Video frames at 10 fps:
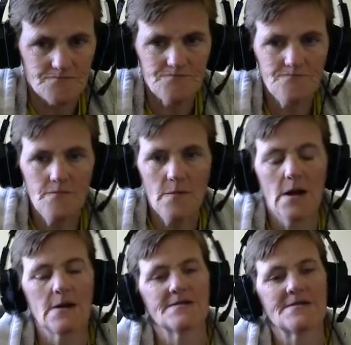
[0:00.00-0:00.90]
I'm gonna uh,
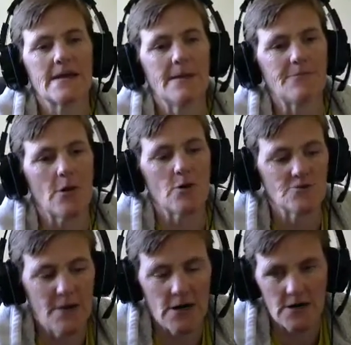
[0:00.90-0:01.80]
skip those
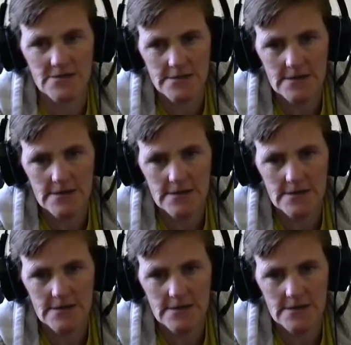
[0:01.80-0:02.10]
parts.